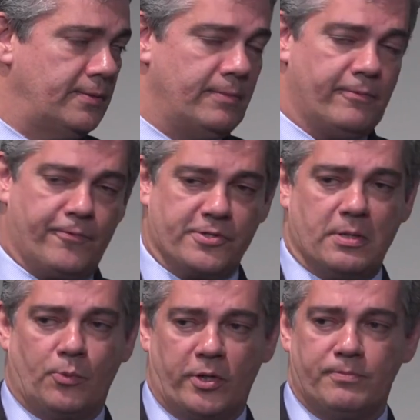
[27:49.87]
For
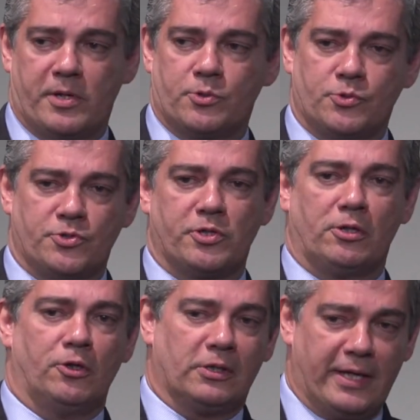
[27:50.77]
example, what Mercosur is going to
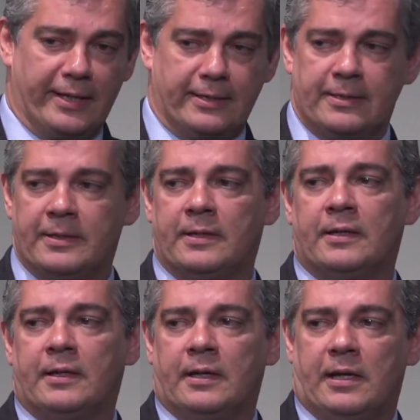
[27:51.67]
look like
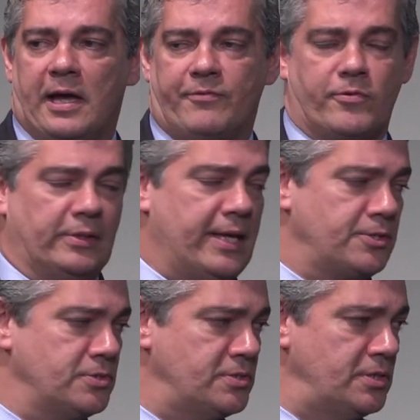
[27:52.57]
after
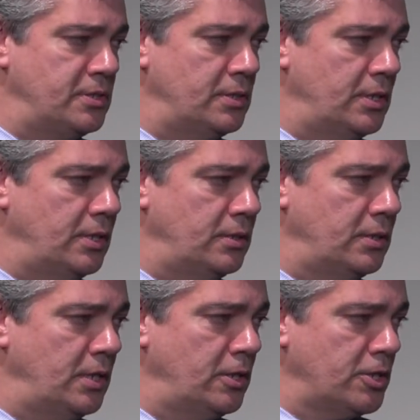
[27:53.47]
elections
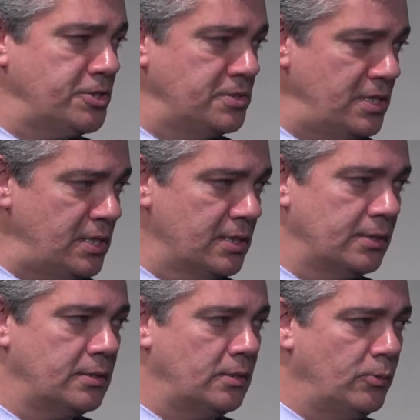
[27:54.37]
in Argentina.
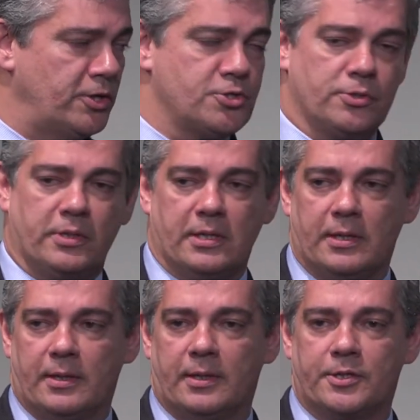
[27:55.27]
What should
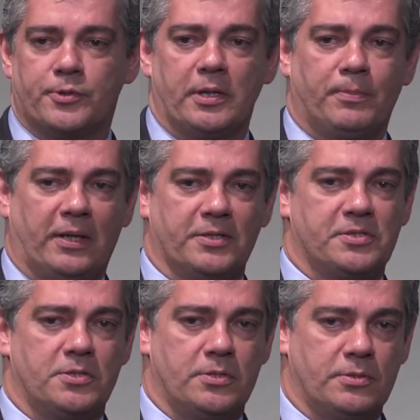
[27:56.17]
a trade
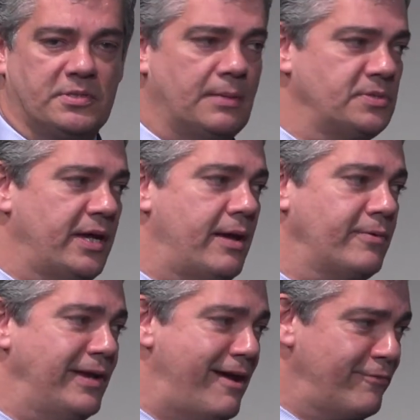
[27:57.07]
policy to
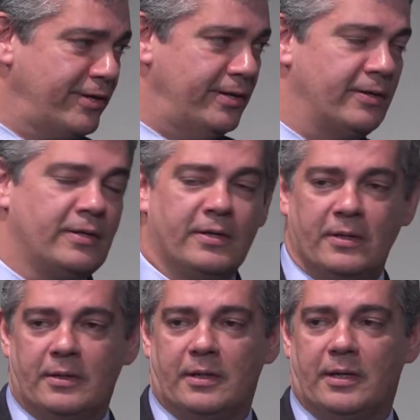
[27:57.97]
sub-Saharan Africa
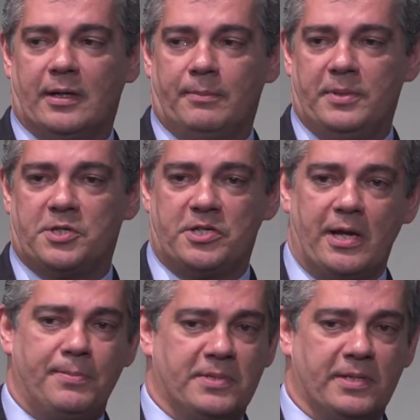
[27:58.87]
be shaped